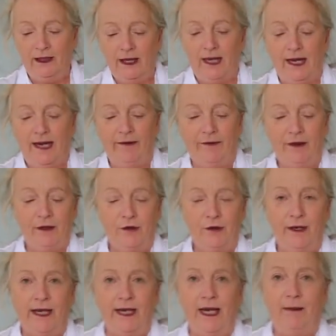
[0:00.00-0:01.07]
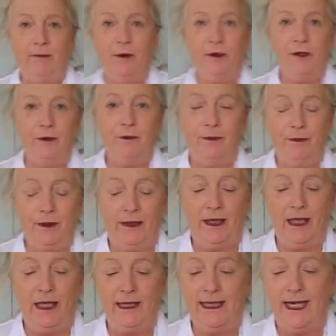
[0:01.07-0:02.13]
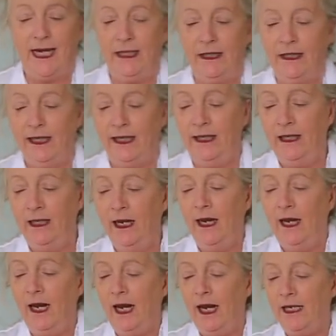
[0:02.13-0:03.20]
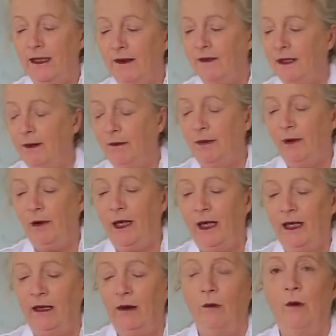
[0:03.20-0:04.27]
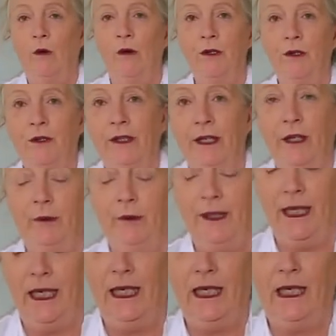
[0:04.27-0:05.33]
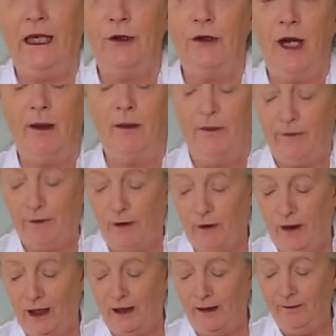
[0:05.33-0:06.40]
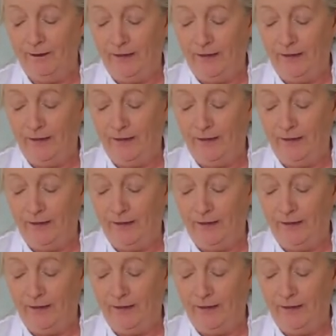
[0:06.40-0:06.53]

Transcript: I have the tray I'm going to put the lasagna in, and I have some boiling water here with a little drop of oil.